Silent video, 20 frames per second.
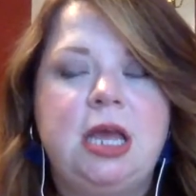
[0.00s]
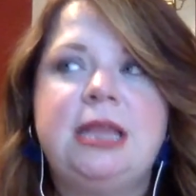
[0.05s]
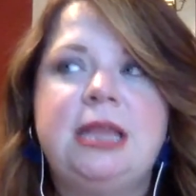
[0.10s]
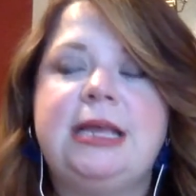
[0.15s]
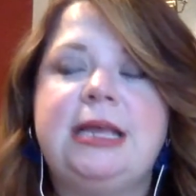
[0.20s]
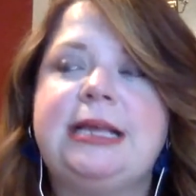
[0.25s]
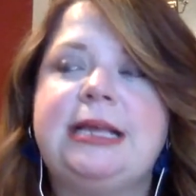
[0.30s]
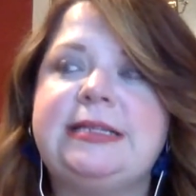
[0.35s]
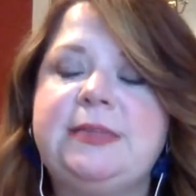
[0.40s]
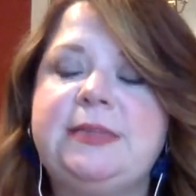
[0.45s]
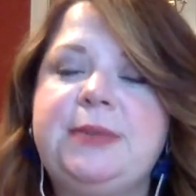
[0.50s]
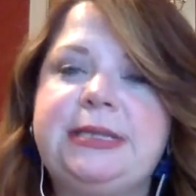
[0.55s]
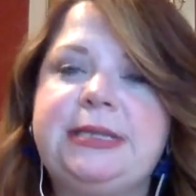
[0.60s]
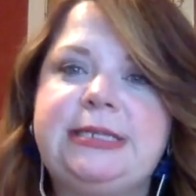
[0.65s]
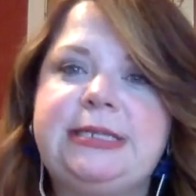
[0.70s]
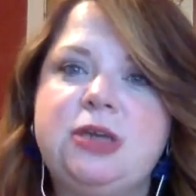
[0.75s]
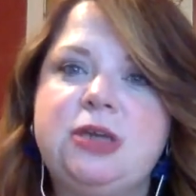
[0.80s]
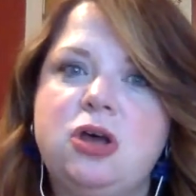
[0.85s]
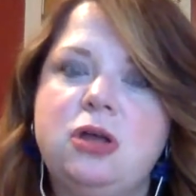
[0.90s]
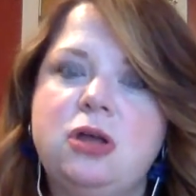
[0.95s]
it's a big
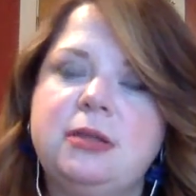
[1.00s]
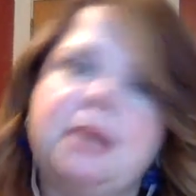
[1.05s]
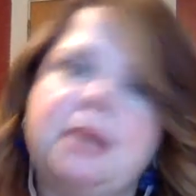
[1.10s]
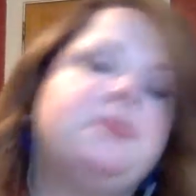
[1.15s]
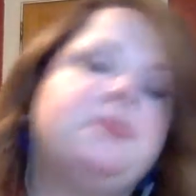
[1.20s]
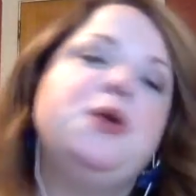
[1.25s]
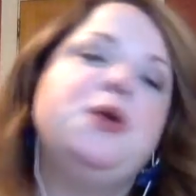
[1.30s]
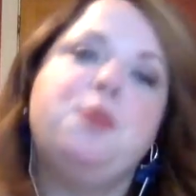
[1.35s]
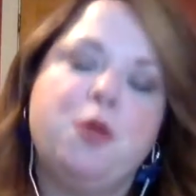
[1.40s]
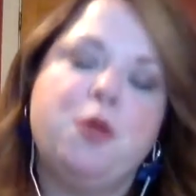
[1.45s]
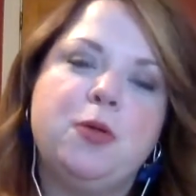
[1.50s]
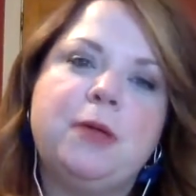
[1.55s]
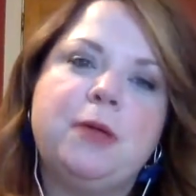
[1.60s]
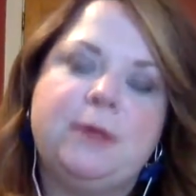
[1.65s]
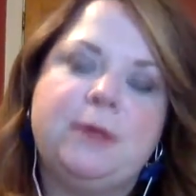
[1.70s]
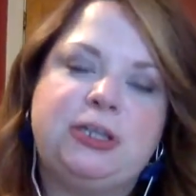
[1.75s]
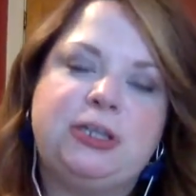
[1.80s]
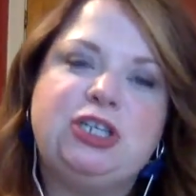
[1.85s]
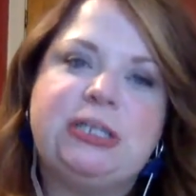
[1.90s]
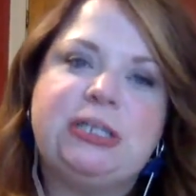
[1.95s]
deal. Like Poopery
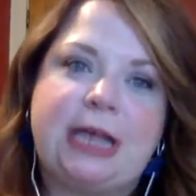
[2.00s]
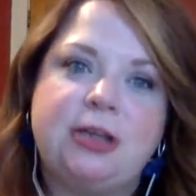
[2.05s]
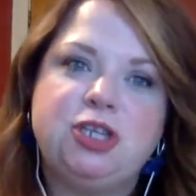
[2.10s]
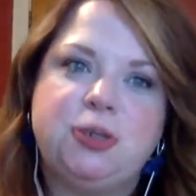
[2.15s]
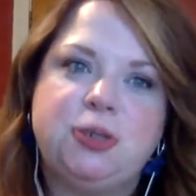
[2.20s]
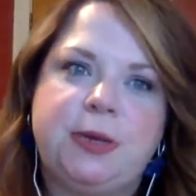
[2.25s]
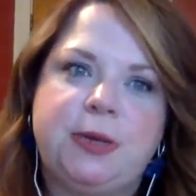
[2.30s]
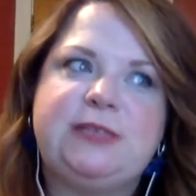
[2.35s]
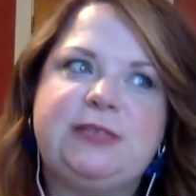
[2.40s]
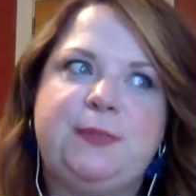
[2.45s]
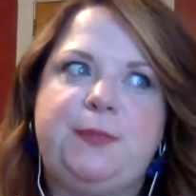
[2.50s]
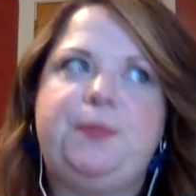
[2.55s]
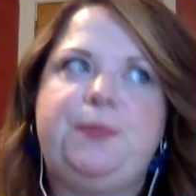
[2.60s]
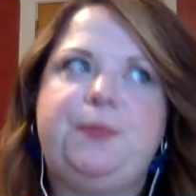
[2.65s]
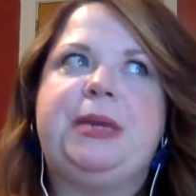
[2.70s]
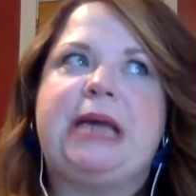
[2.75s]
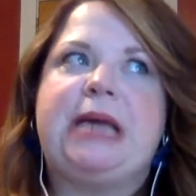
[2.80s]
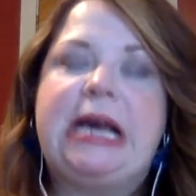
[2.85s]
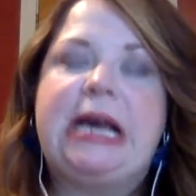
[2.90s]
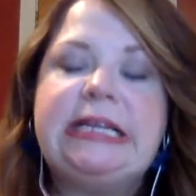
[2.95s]
reaches out to us
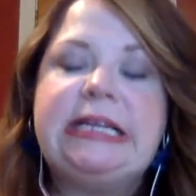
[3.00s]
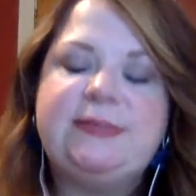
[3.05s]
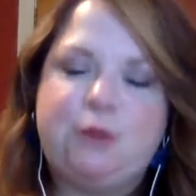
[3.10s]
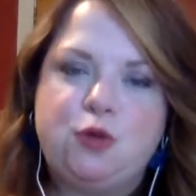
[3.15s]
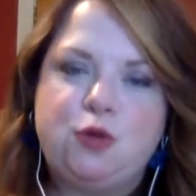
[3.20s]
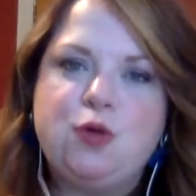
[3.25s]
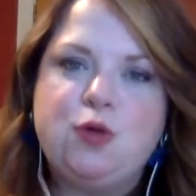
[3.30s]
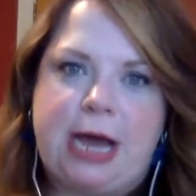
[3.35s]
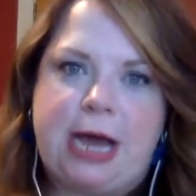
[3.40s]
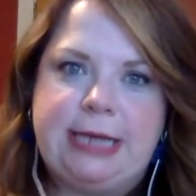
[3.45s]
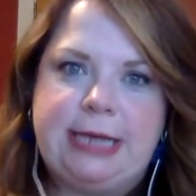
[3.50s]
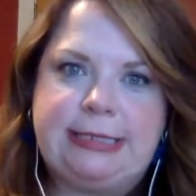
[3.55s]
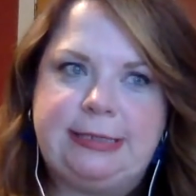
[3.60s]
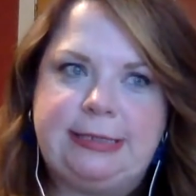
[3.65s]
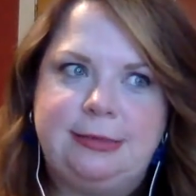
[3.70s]
because of you guys.